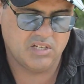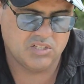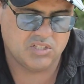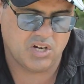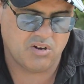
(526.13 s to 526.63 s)

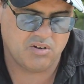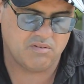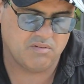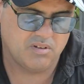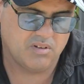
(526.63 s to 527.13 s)
So
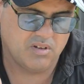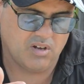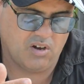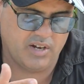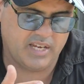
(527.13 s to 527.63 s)

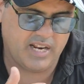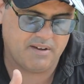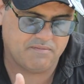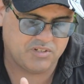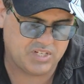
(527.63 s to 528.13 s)
I could
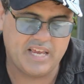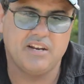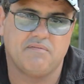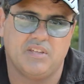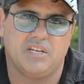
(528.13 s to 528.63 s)
have 10
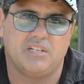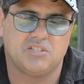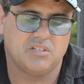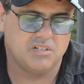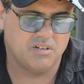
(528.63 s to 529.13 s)
of
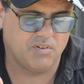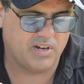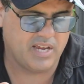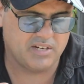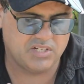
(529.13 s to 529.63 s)
these. If
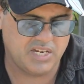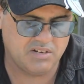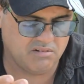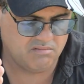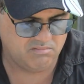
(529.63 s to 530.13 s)
I had
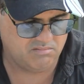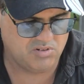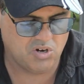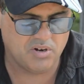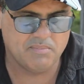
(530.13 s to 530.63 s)
10
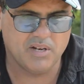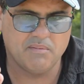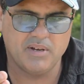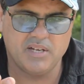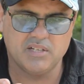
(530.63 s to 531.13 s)

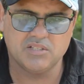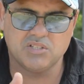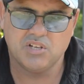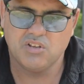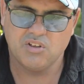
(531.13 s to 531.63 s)
9mm,
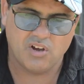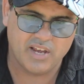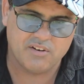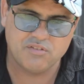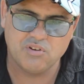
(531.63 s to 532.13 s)
I
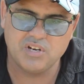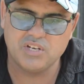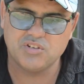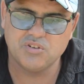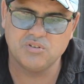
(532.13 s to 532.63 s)
had
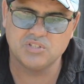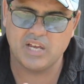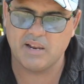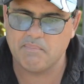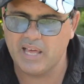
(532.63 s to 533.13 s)
32s, I
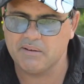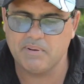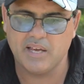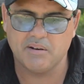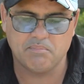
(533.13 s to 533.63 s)
had black
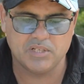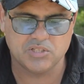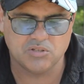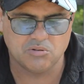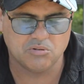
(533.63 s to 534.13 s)
powder
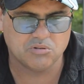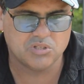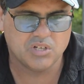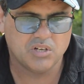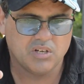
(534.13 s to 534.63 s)

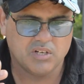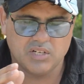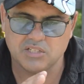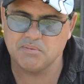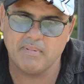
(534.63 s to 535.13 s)
pistols.
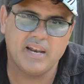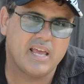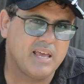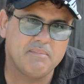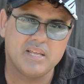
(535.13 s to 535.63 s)
Doesn't matter
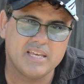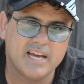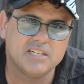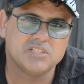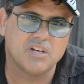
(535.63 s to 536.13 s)
how many
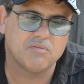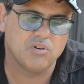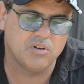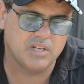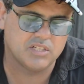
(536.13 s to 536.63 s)
guns I've
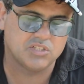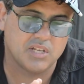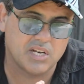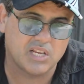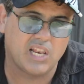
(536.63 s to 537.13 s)
got, it's
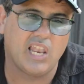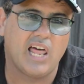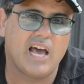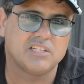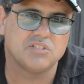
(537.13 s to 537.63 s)
the
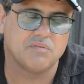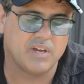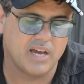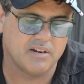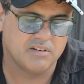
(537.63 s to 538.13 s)
class of
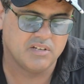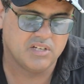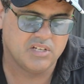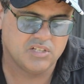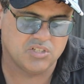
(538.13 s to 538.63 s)
gun.
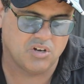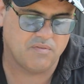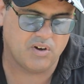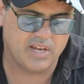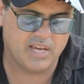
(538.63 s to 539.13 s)
So if
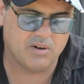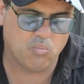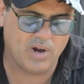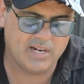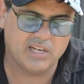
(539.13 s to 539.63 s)
I had
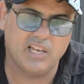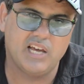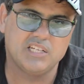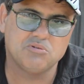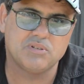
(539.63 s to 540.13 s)
1
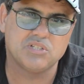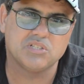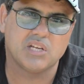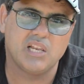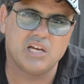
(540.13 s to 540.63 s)
class, which is
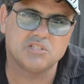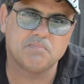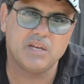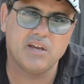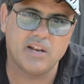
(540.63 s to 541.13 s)
a Class
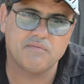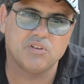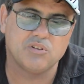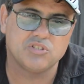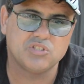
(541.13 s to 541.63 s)
B, I'd have to
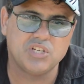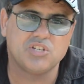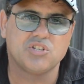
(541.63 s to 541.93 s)
do 6